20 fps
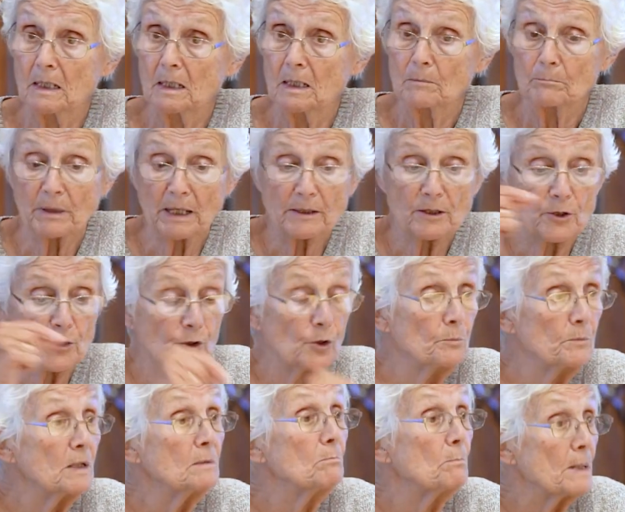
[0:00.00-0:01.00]
but
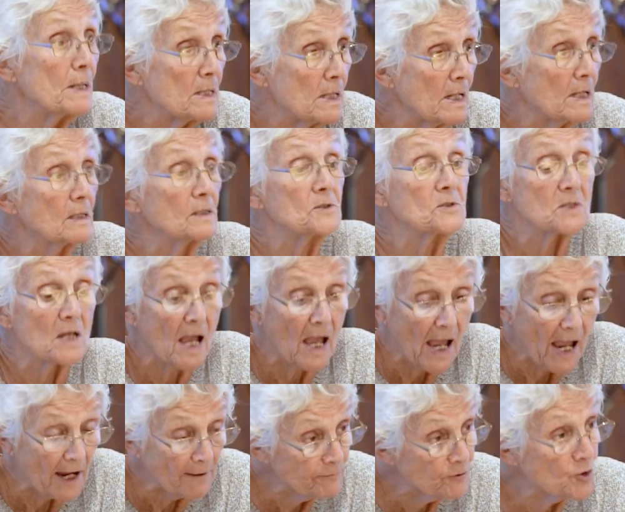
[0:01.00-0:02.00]
human beings
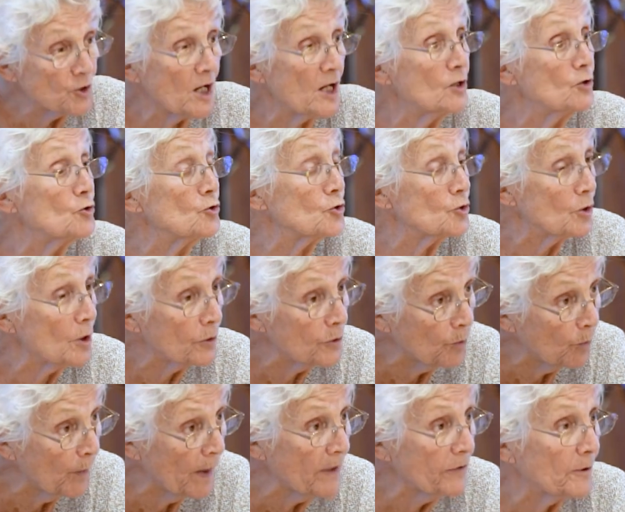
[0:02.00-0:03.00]
have changed the
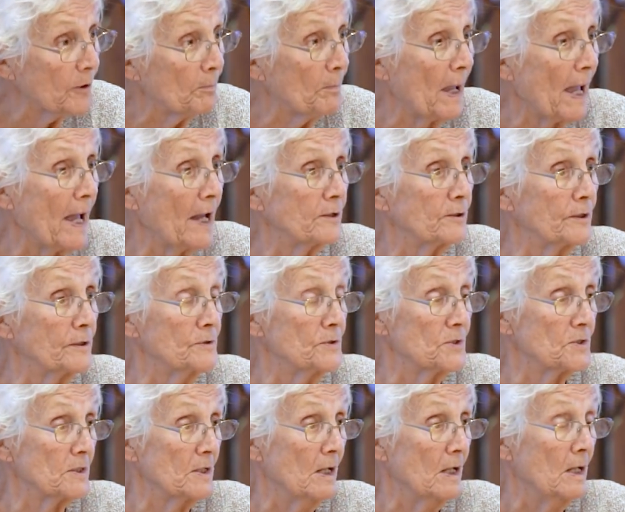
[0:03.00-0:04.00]
weather
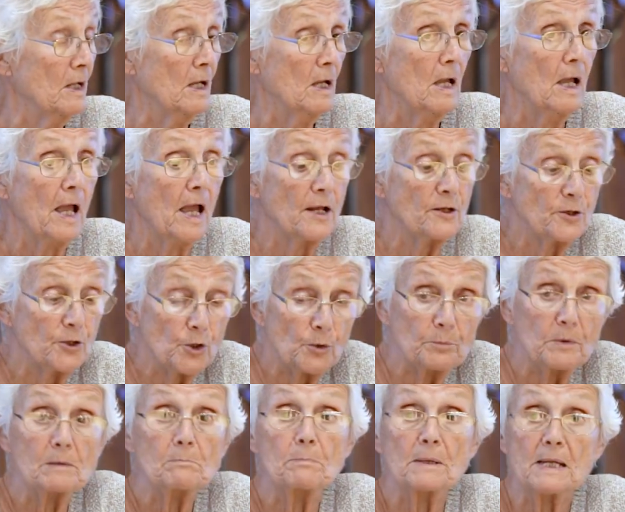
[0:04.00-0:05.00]
patterns, and
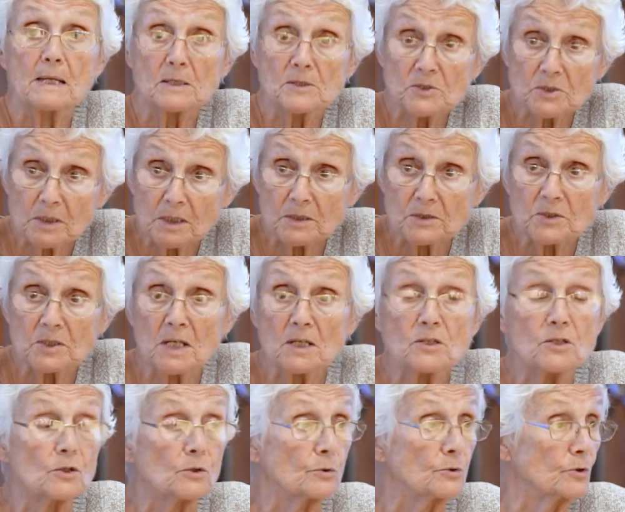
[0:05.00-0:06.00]
human beings
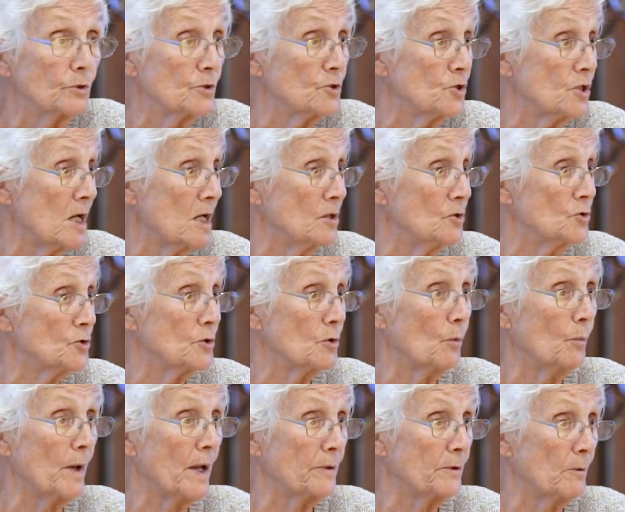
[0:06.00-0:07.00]
continue to change the
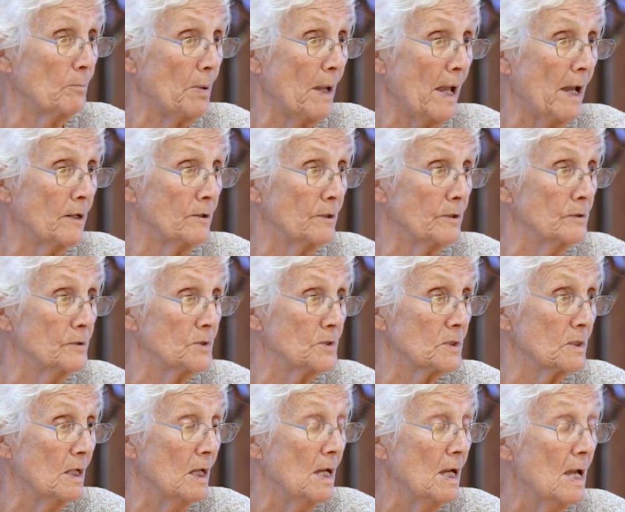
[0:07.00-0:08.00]
weather
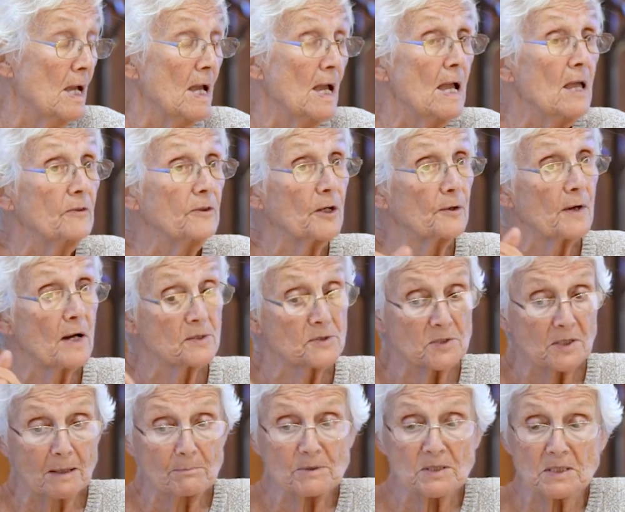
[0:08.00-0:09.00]
patterns. There are
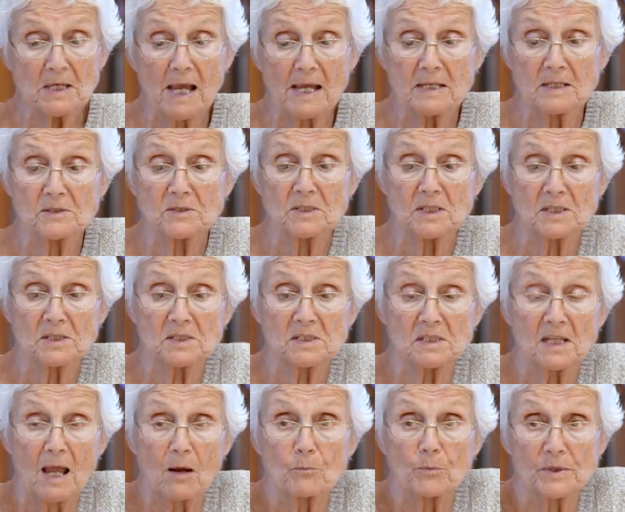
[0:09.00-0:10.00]
some scientists
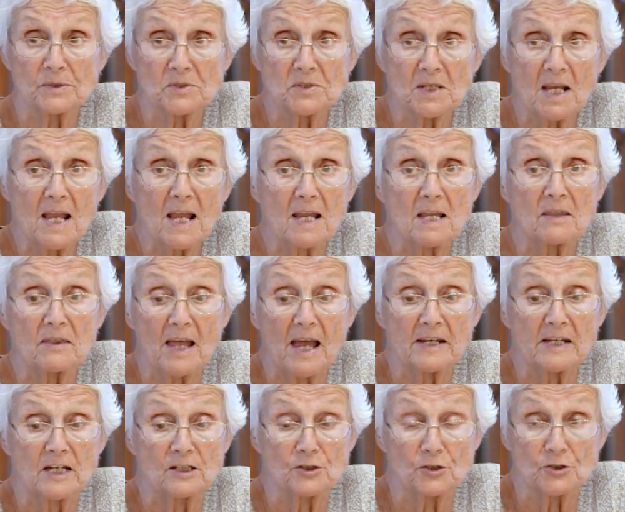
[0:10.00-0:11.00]
that would say
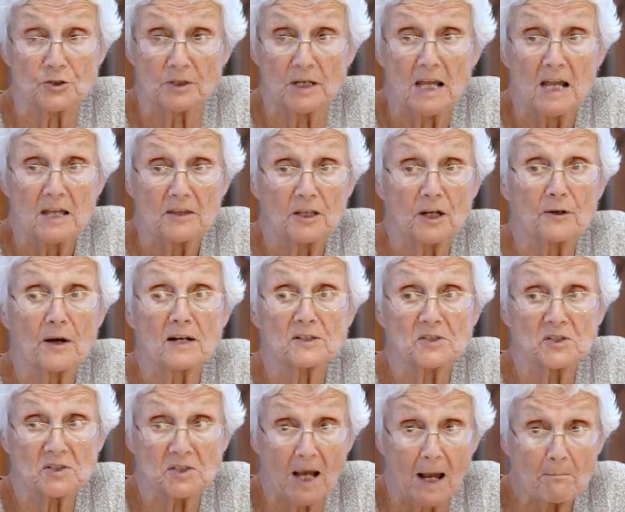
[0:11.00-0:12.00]
that there are
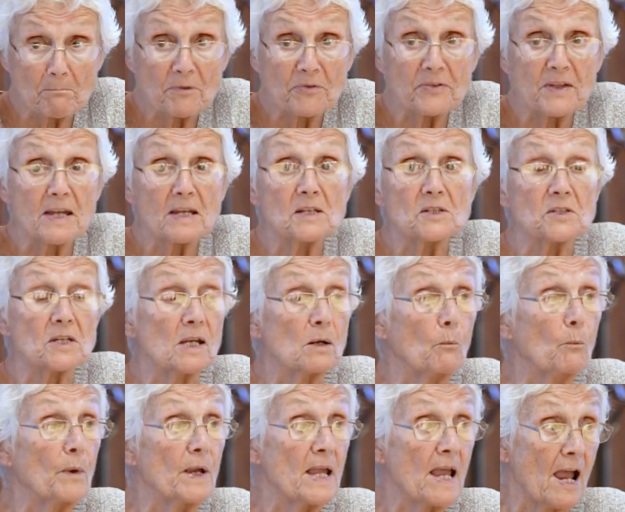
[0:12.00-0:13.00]
some things
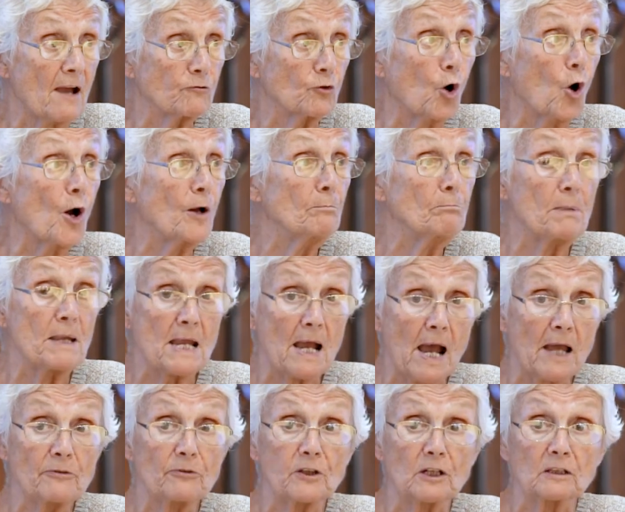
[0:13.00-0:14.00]
we have gone
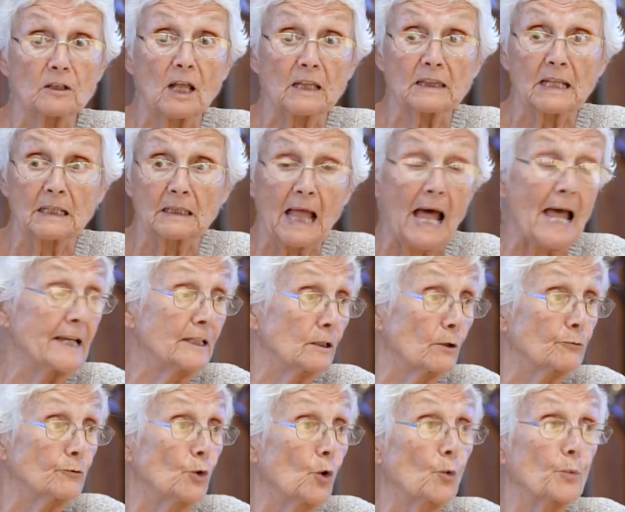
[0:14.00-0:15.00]
beyond the line
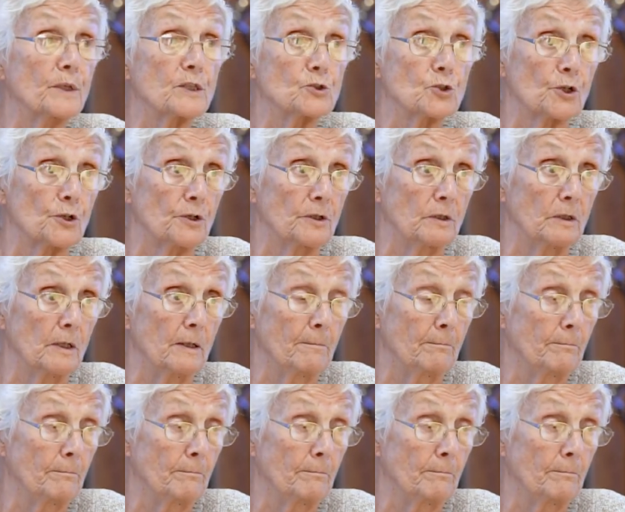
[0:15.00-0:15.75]
of no return.